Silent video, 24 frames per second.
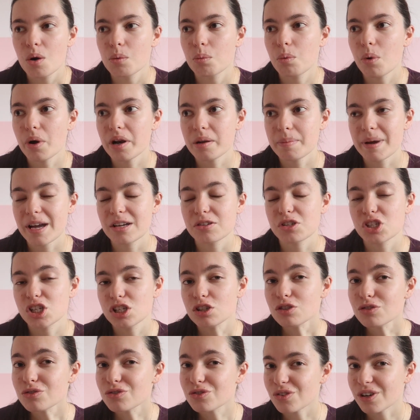What about
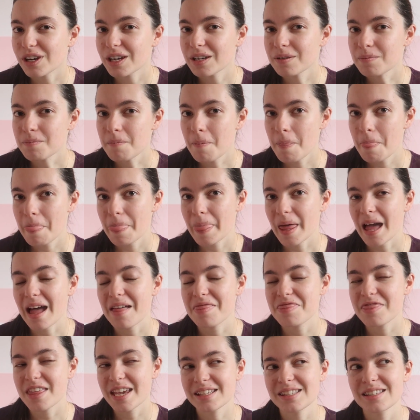children,
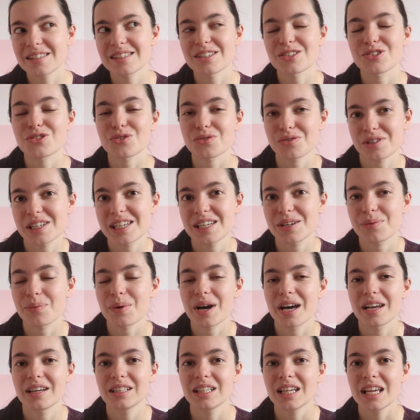and this is a tricky
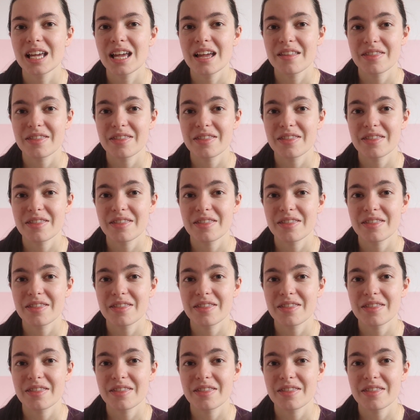one,